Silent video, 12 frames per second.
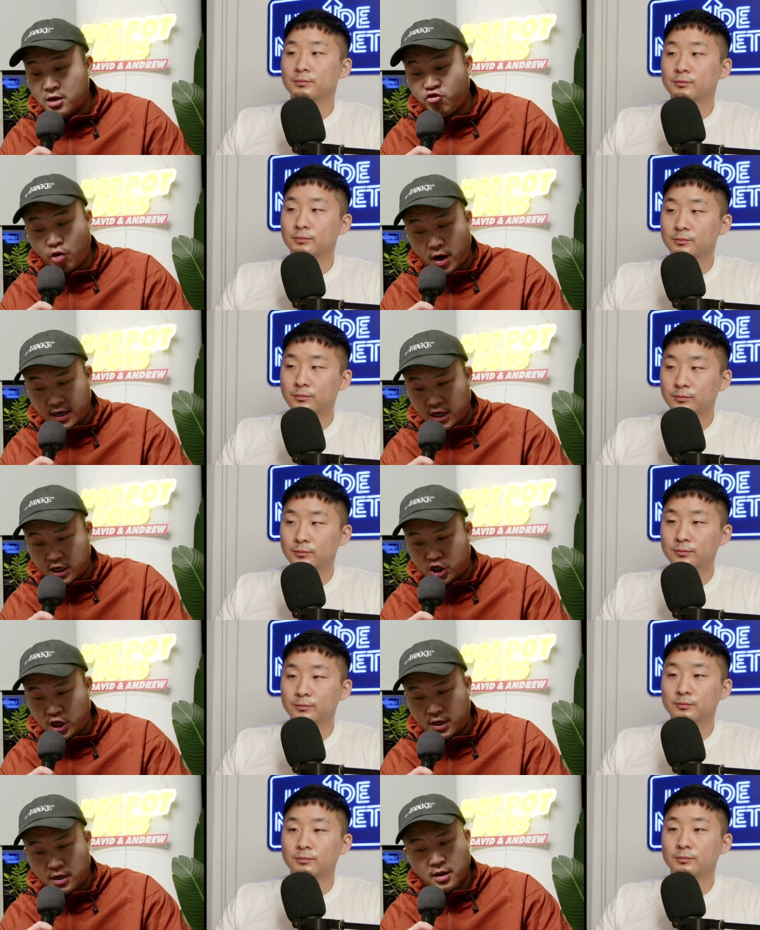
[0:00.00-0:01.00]
Speaker 1: drug
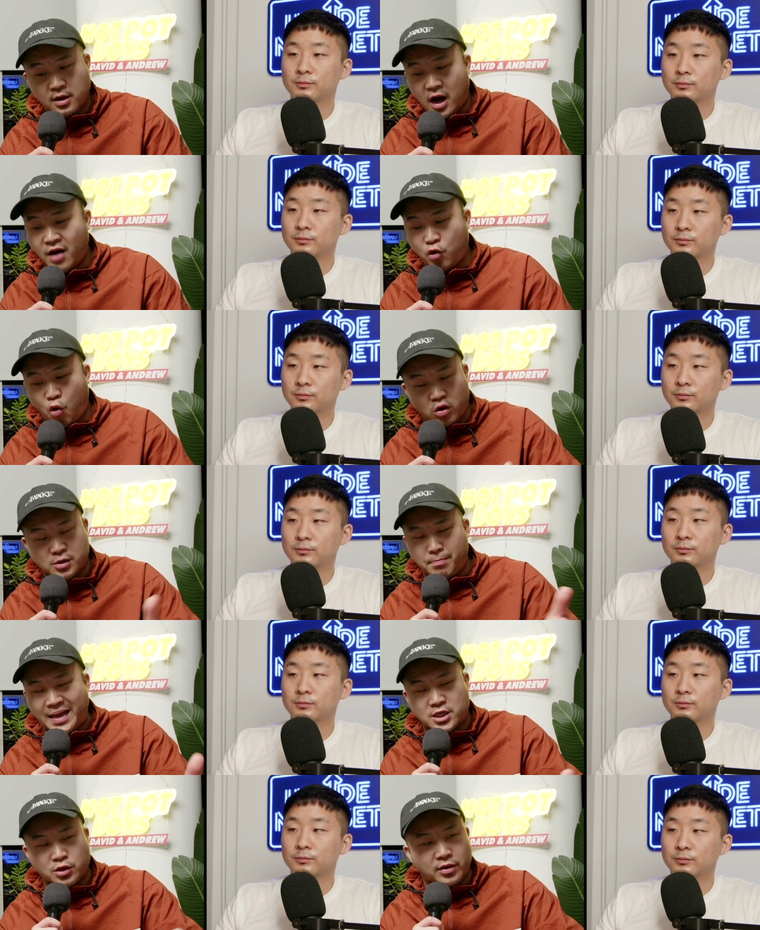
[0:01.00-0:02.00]
addiction, of course,
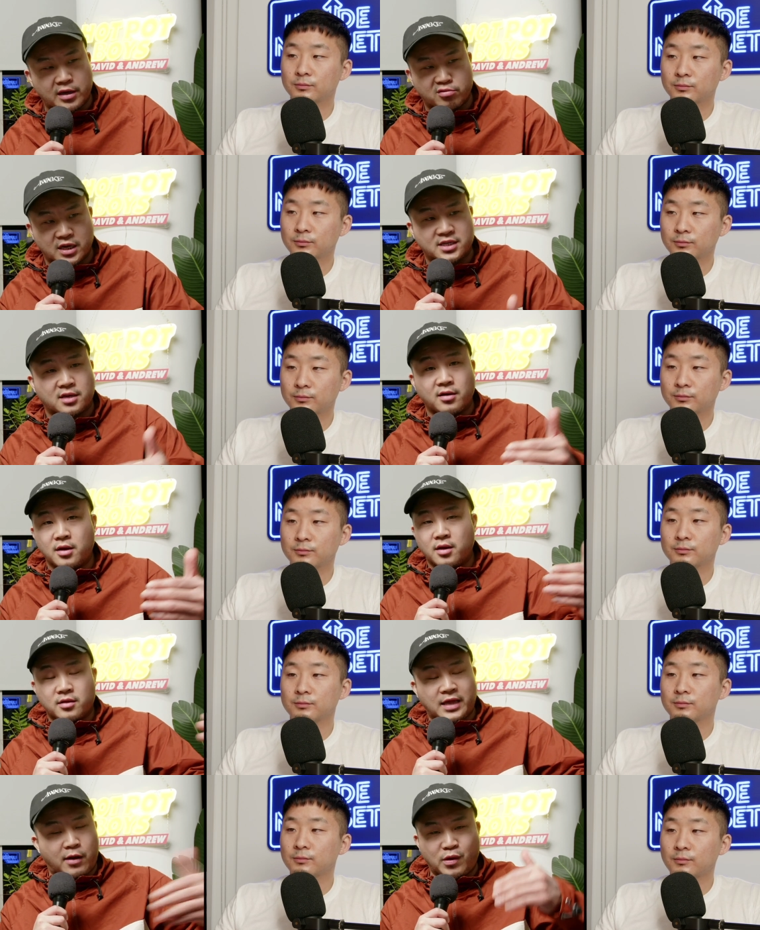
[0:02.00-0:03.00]
mental illness,
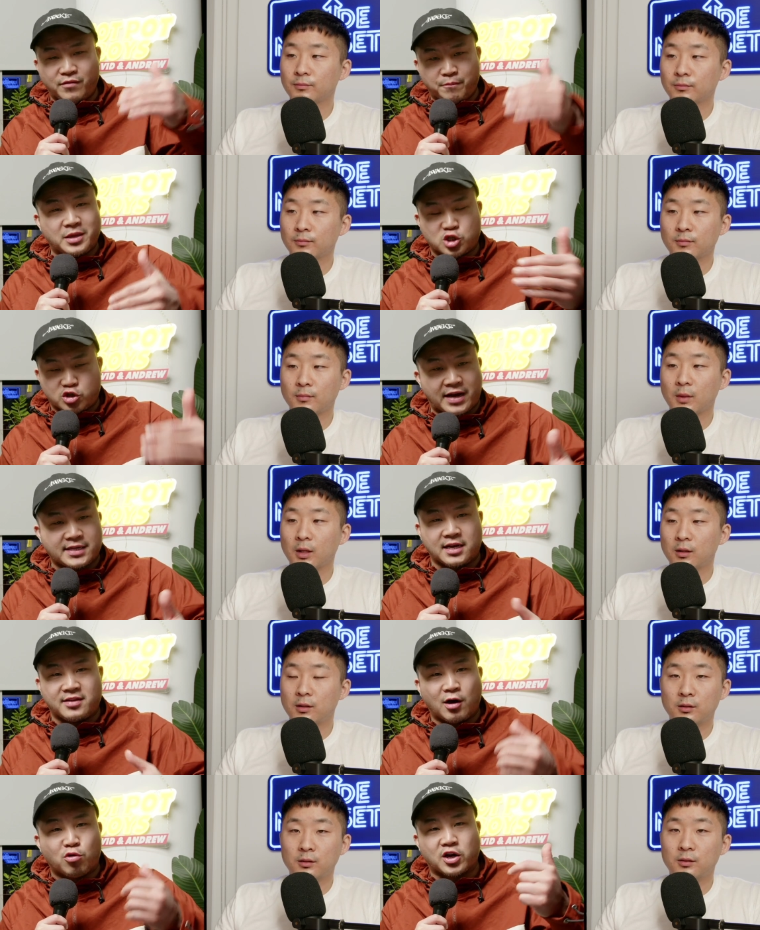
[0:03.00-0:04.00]
like we've been
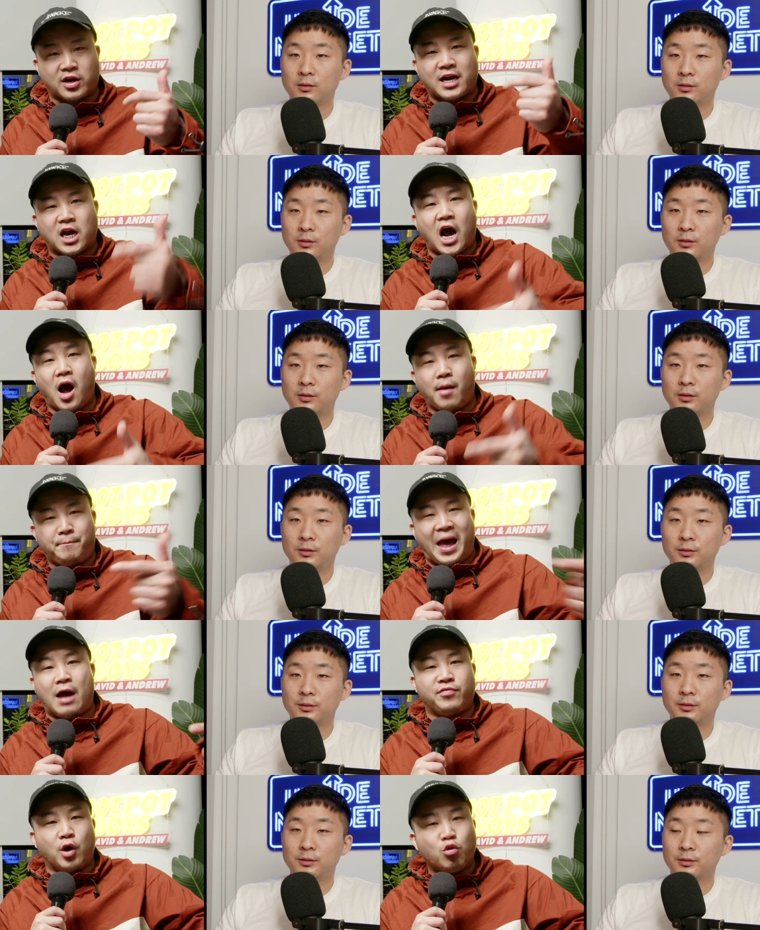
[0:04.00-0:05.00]
stressing. Those are going to
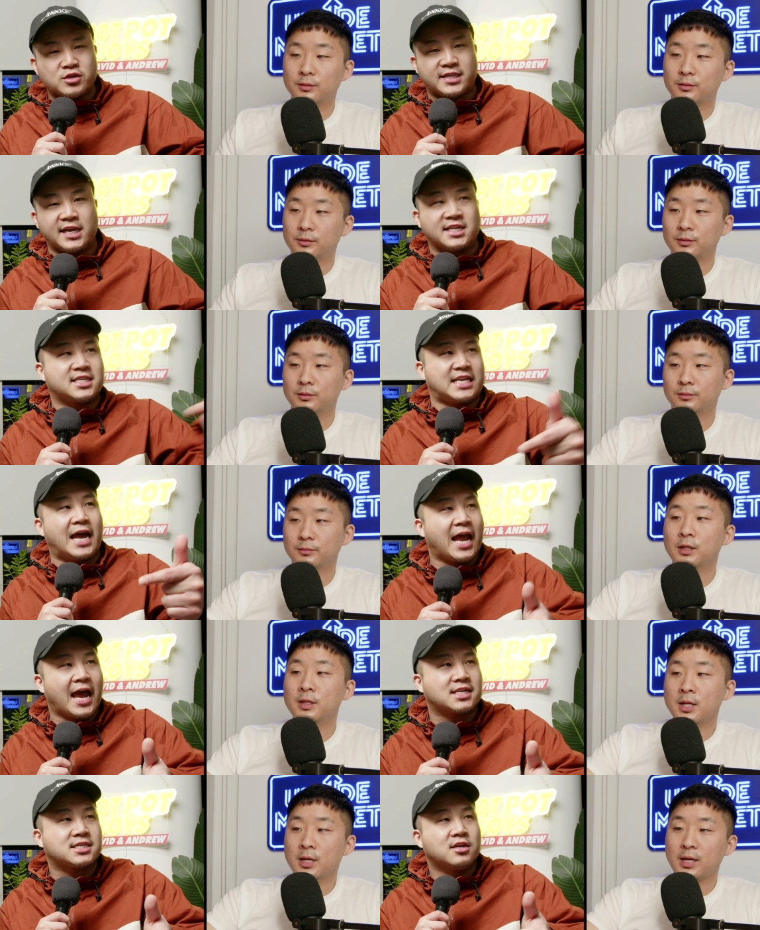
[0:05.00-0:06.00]
compound those things ten
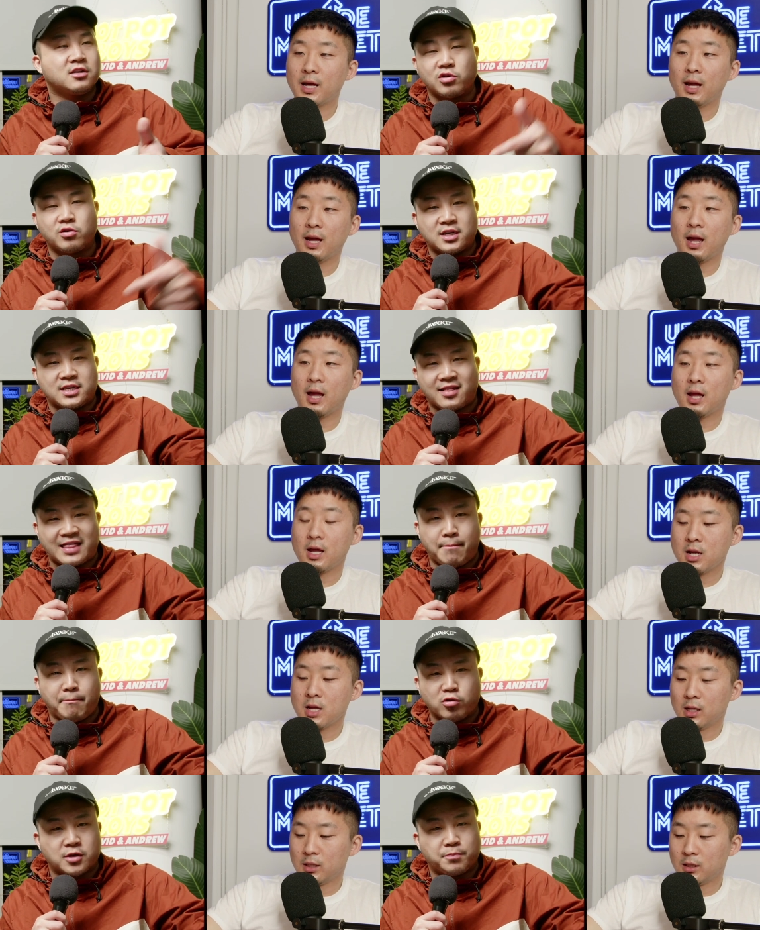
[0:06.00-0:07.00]
X.
Speaker 2: Yeah. So you're going to take that
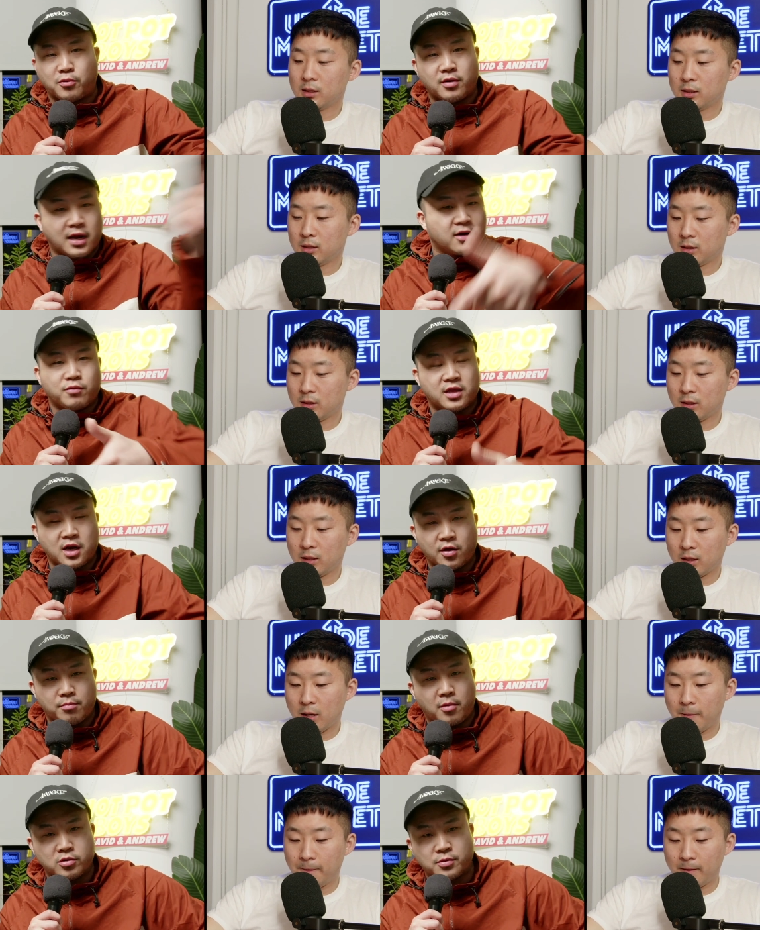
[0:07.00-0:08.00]
multiple and hit it with
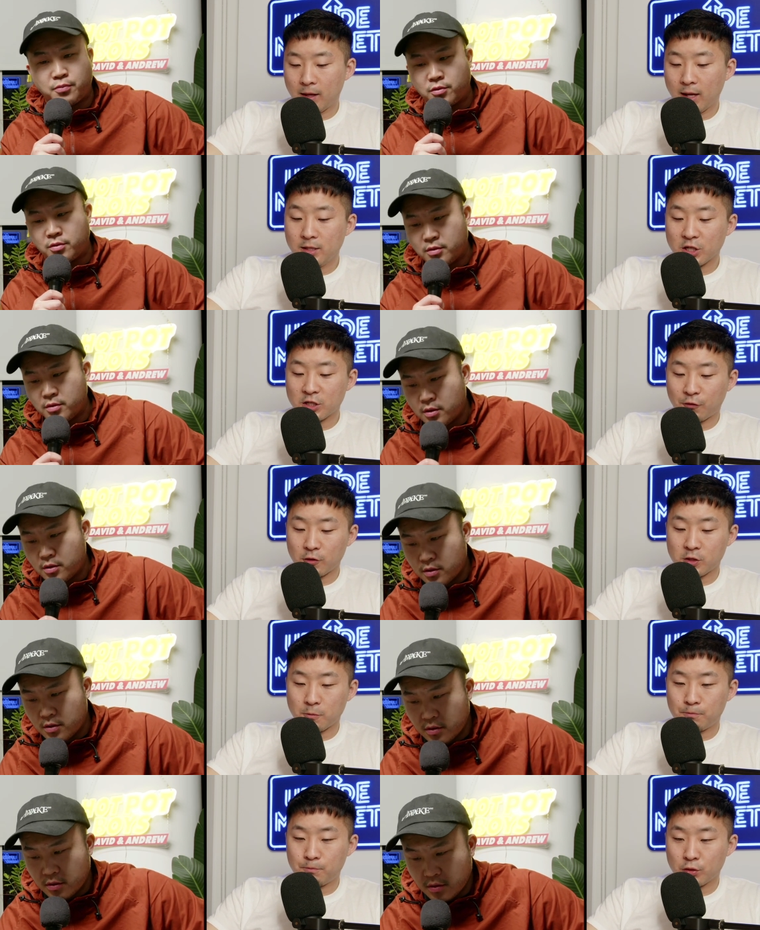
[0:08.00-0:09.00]
another multiple. And just for
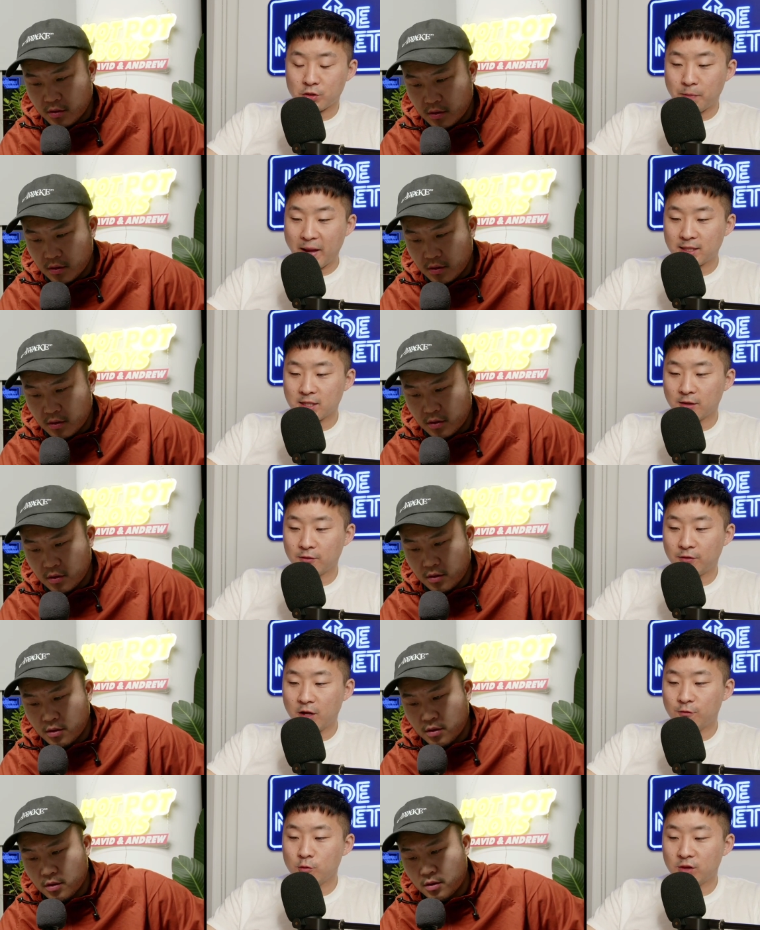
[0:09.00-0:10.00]
some perspective,
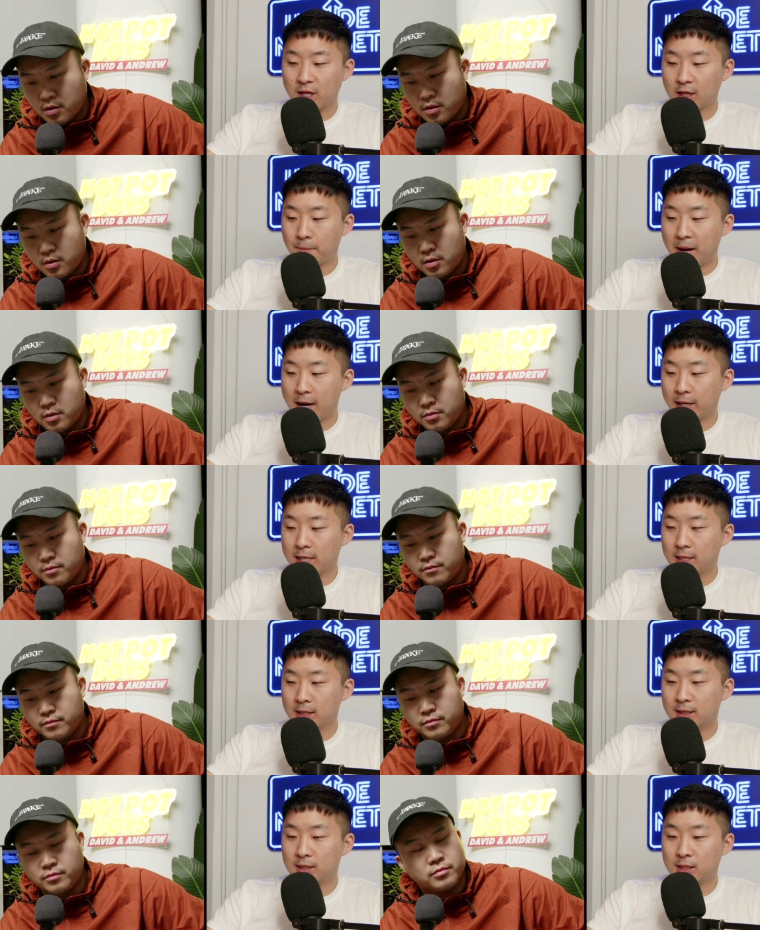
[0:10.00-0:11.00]
if you think about it,
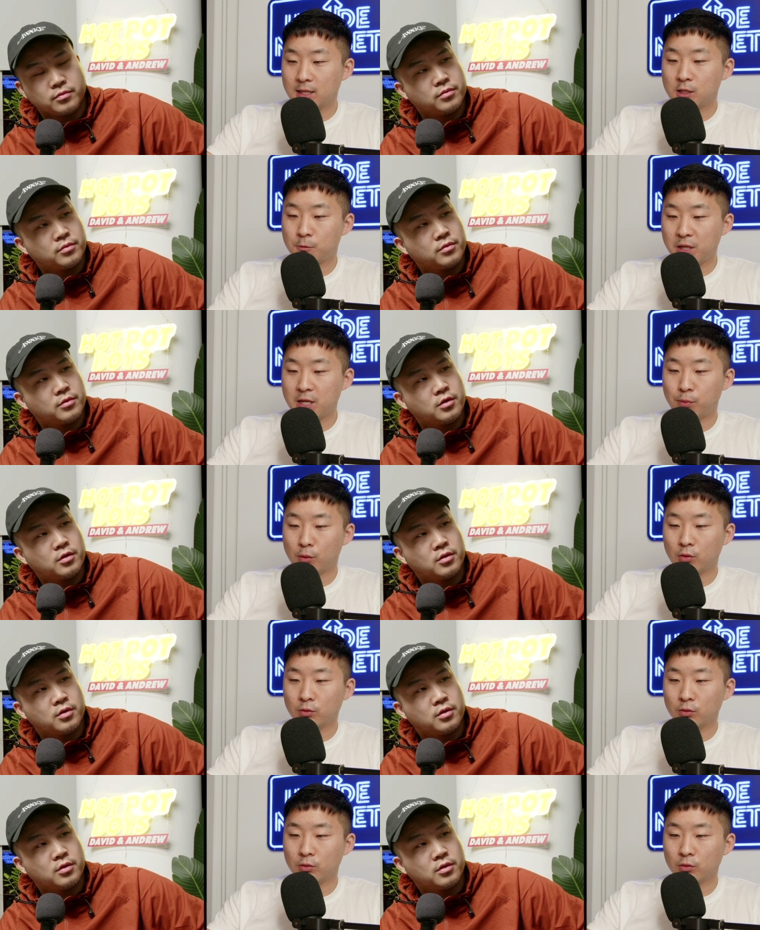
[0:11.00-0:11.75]
these people